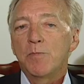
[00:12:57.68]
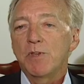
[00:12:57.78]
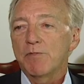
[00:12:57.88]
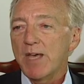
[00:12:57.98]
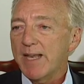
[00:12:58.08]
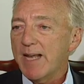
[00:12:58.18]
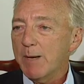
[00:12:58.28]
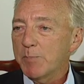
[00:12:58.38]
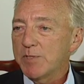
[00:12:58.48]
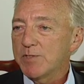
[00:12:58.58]
If that
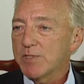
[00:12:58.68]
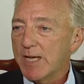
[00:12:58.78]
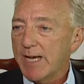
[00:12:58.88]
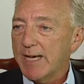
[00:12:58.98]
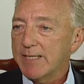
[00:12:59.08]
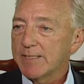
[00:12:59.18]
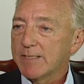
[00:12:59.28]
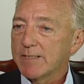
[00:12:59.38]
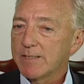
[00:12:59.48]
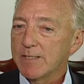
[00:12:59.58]
happens at
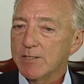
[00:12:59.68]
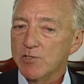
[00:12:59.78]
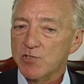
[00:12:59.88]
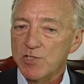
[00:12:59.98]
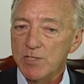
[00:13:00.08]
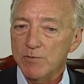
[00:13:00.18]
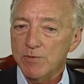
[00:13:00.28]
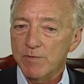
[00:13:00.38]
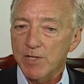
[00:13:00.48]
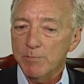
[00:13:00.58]
the casino
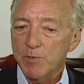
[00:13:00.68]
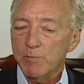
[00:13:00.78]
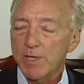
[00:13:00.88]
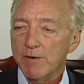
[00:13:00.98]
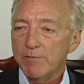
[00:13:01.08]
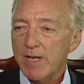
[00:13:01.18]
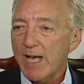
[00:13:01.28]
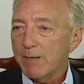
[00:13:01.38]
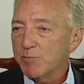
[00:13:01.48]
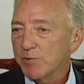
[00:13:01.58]
development, we have
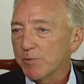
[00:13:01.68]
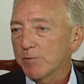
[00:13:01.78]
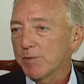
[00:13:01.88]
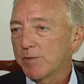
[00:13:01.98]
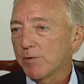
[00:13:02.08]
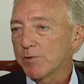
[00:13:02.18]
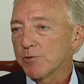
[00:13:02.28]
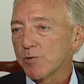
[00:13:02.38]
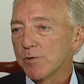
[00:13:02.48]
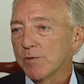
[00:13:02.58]
absolutely no
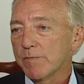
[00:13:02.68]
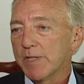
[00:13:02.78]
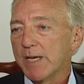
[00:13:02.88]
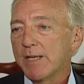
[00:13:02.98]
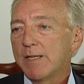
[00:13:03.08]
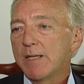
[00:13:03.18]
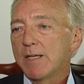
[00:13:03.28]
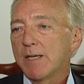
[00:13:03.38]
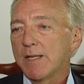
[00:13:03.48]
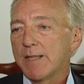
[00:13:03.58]
control over that,
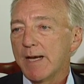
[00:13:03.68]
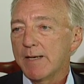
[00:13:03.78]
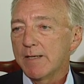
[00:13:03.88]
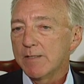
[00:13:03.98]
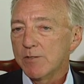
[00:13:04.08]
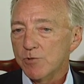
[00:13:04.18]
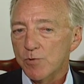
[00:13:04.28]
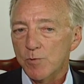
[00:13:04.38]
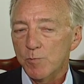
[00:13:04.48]
and that control